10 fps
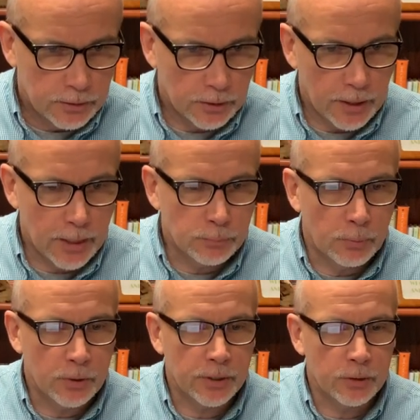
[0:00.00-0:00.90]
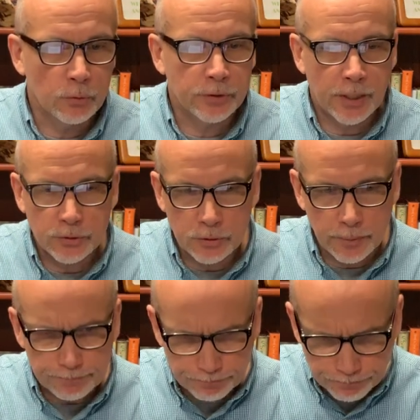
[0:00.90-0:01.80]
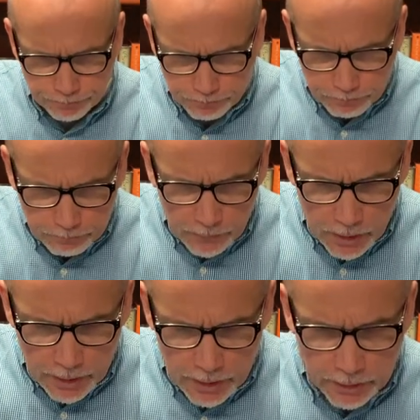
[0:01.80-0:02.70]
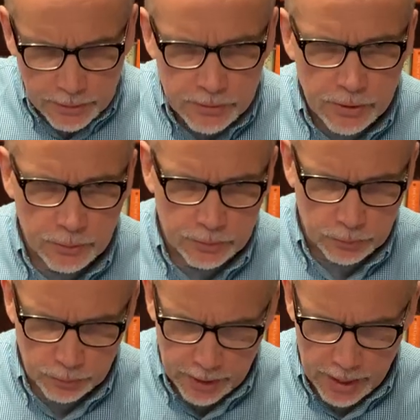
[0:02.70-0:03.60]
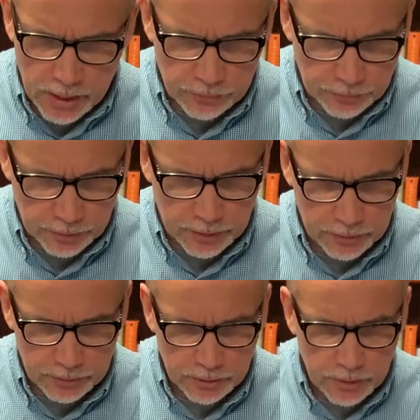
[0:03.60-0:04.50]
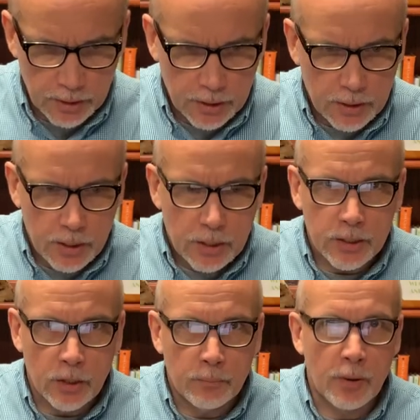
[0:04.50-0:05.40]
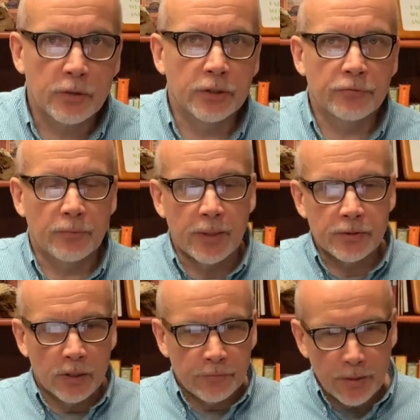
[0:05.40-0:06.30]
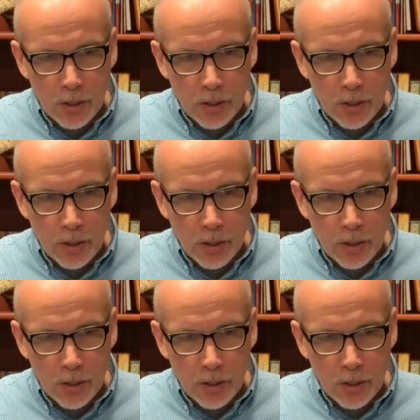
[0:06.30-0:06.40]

to last book in the Old Testament. And let's see what the Lord has for us. You know, personally for myself, I